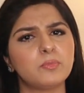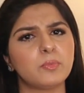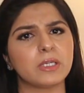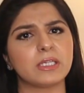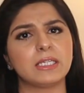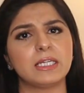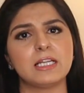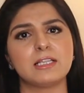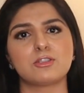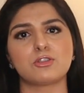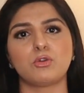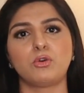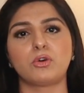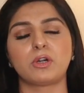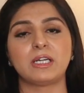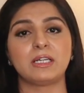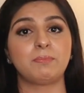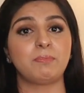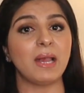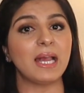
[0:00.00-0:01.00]
appearance
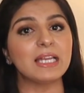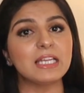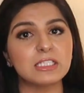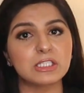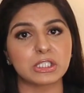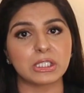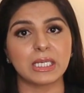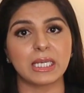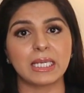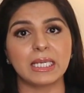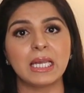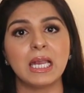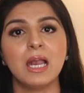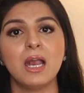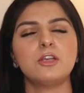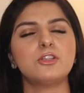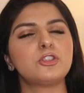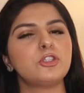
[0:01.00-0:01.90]
or packaging.